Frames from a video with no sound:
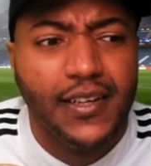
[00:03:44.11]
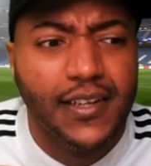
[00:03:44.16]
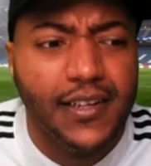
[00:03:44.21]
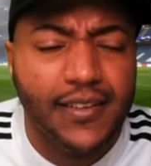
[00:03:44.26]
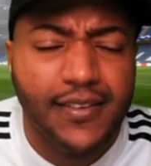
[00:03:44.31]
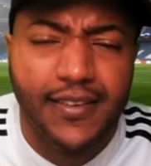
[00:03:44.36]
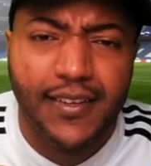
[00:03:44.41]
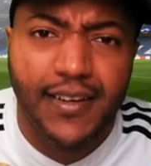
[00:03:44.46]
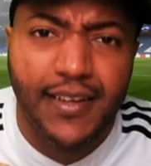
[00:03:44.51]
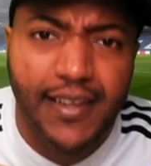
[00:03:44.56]

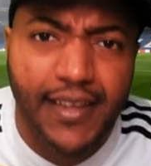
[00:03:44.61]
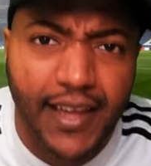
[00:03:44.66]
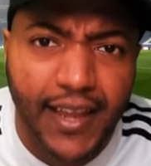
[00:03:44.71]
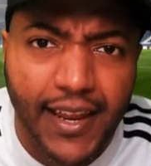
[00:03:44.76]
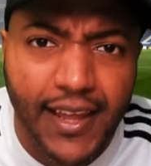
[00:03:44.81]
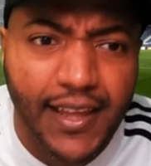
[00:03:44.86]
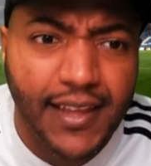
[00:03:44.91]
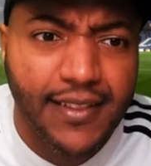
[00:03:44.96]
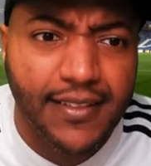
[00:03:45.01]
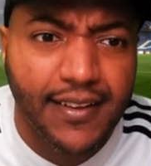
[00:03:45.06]
into
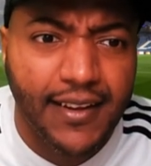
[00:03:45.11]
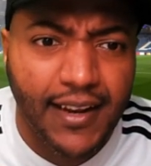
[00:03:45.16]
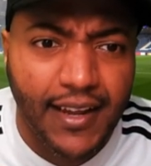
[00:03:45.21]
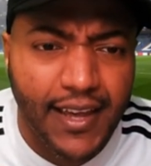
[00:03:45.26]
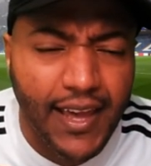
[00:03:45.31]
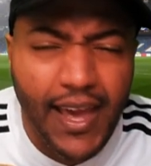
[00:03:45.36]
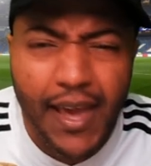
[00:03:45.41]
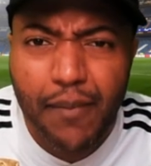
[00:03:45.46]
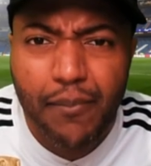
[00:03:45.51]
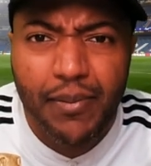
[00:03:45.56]
getting into the
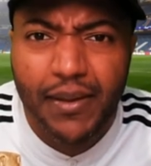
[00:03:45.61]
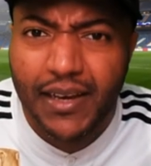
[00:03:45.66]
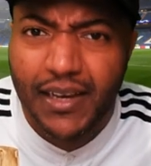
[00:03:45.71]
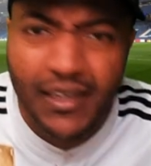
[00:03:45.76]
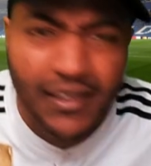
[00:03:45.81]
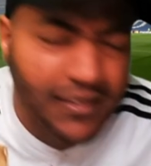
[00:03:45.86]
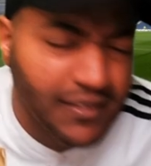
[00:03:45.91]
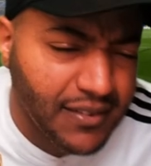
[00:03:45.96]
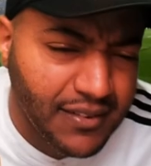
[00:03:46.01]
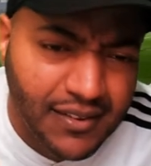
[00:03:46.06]
game
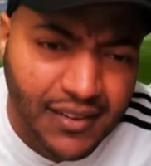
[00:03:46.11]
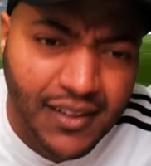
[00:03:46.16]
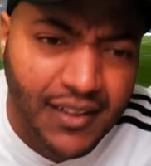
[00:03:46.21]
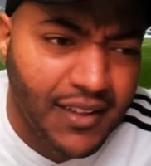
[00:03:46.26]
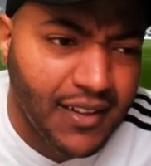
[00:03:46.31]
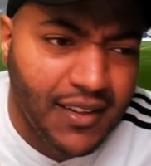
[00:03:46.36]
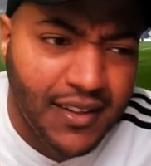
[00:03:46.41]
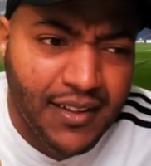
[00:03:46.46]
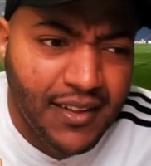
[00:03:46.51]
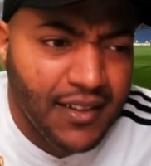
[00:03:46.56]
because
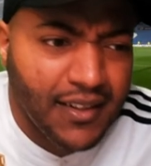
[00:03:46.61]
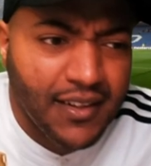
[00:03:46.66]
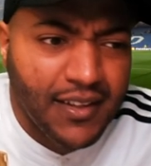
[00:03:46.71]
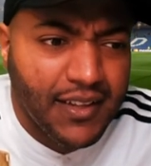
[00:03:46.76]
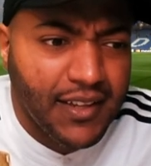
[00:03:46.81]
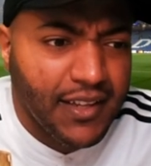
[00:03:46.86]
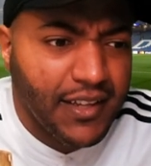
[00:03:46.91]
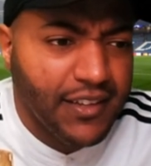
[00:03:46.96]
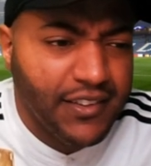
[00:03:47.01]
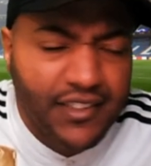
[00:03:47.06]

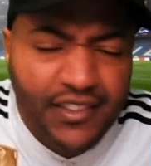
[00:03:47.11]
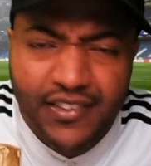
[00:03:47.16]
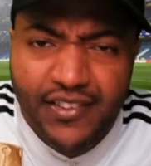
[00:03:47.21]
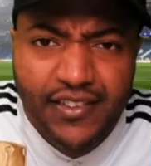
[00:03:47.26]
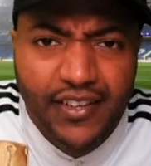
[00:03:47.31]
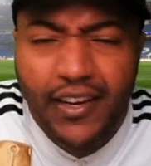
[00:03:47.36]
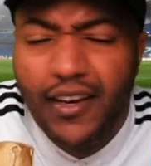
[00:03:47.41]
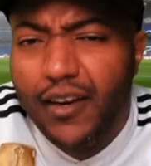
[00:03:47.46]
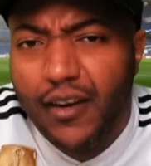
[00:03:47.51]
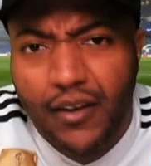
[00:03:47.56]
he
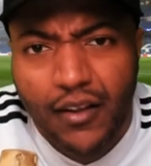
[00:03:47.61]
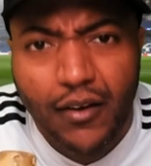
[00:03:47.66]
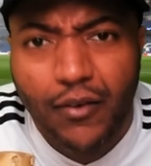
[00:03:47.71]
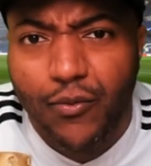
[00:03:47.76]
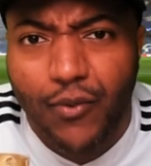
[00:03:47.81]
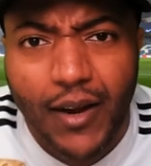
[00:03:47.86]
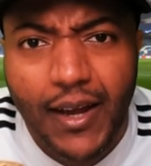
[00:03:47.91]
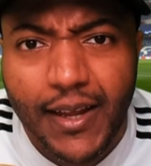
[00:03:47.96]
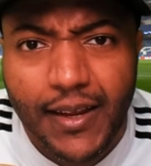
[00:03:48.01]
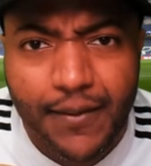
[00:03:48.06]
just didn't
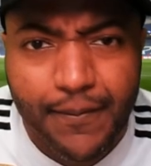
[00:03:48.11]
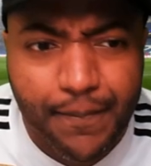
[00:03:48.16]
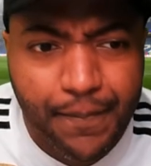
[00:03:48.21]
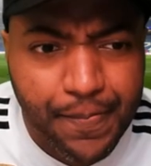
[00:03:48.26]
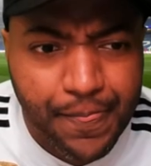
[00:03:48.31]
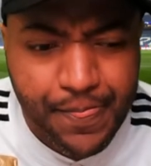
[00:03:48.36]
look right.